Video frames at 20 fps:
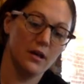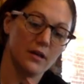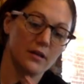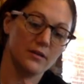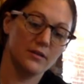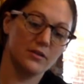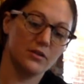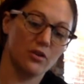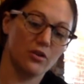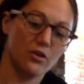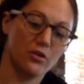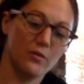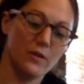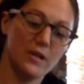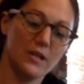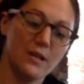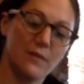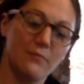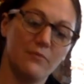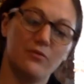So you end
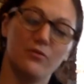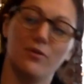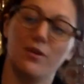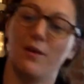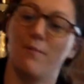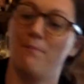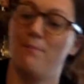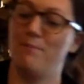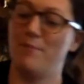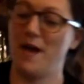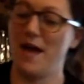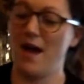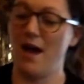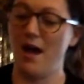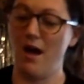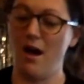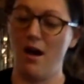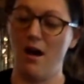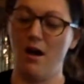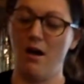up doing
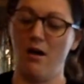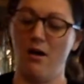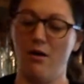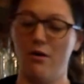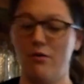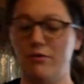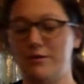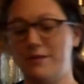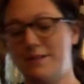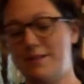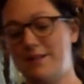about